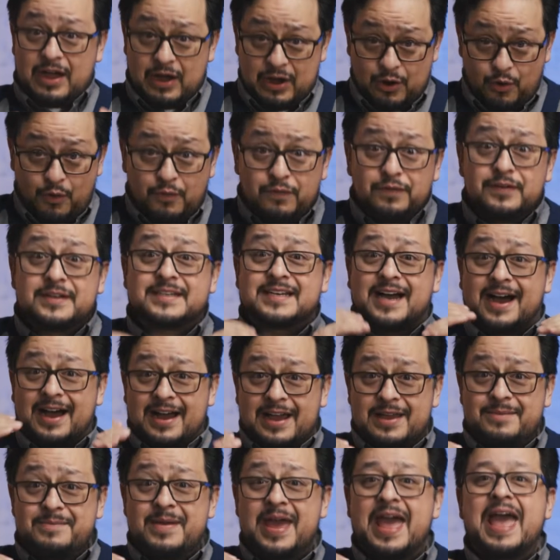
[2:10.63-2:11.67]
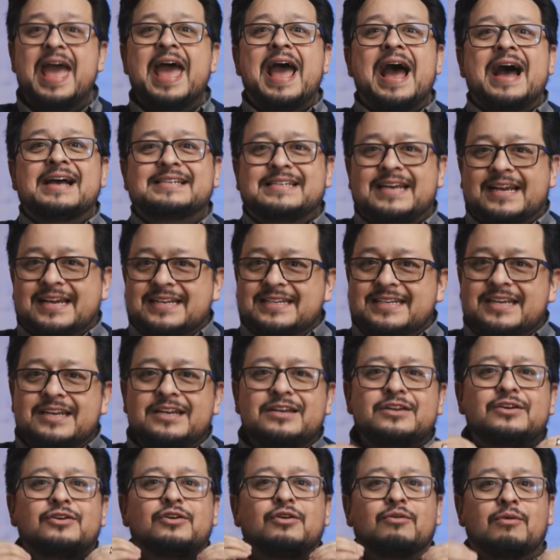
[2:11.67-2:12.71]
over time, as I
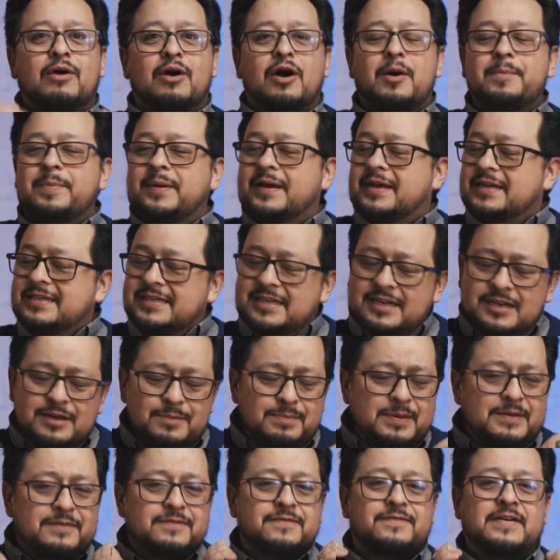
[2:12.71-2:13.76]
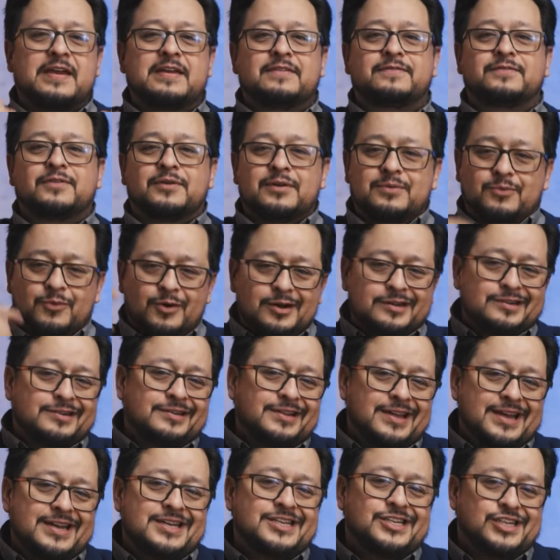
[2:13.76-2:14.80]
continued to grow up and continued to be faithful and worked on
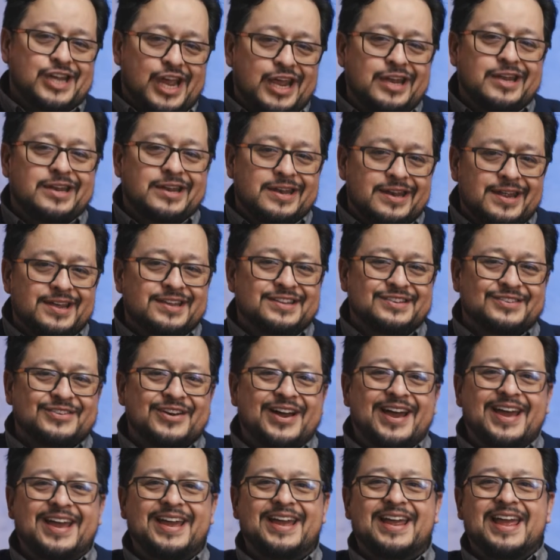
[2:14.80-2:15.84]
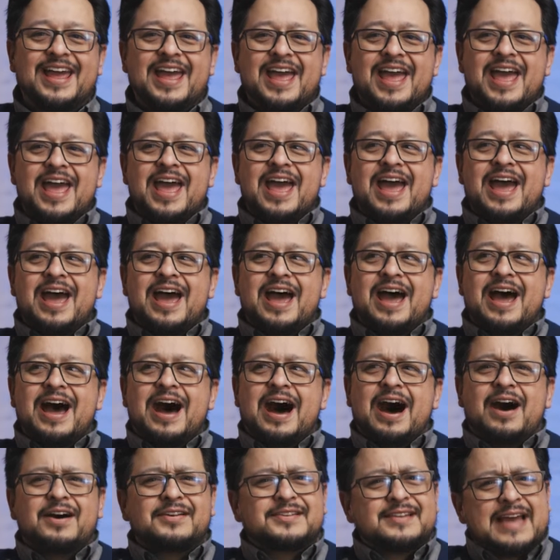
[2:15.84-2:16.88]
that jadedness, right?
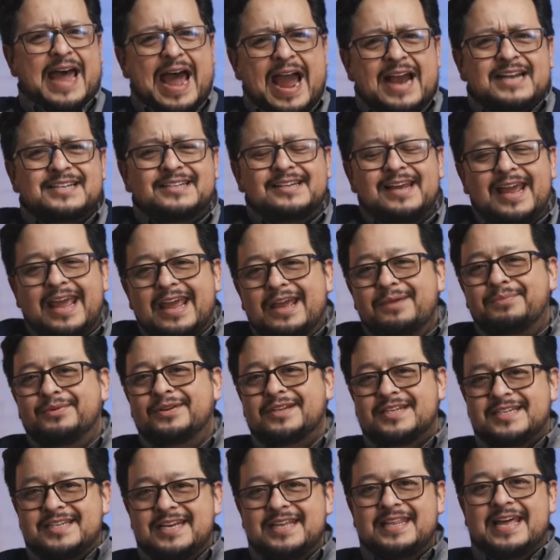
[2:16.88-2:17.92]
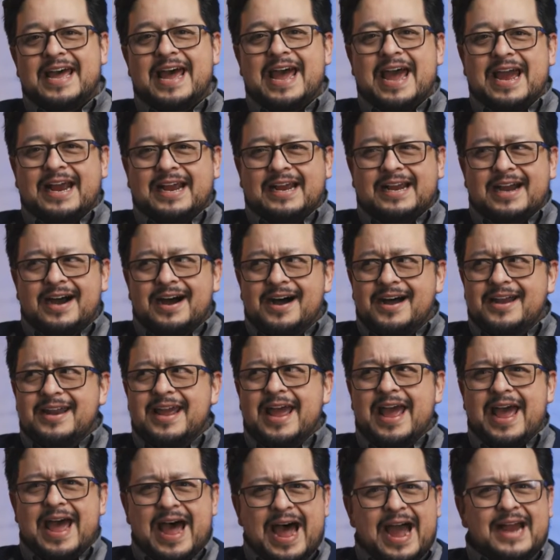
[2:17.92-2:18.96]
I was actually able to see that God
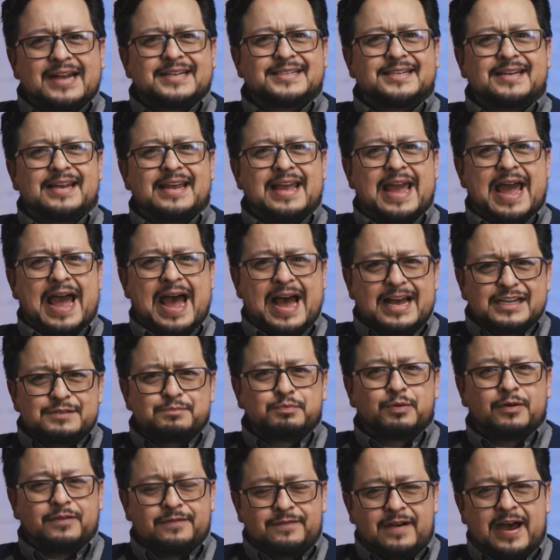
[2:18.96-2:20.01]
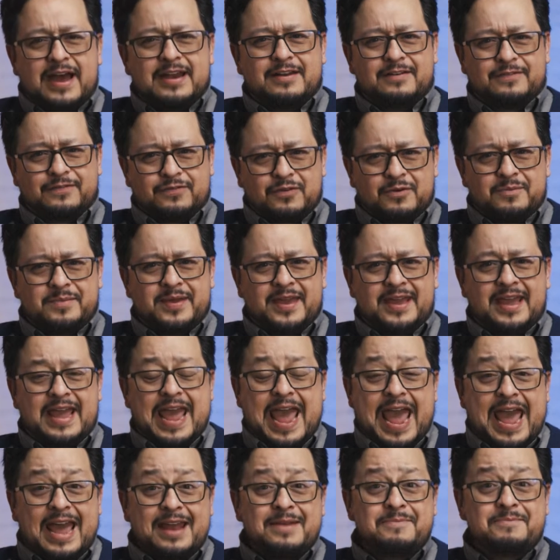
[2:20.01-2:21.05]
actually has provided for me
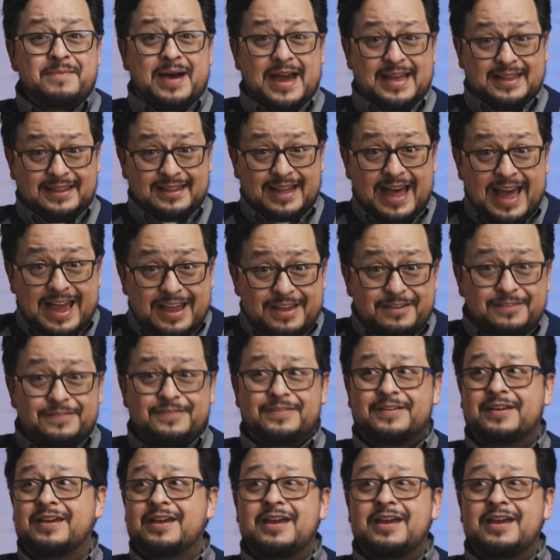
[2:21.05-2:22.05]
and my life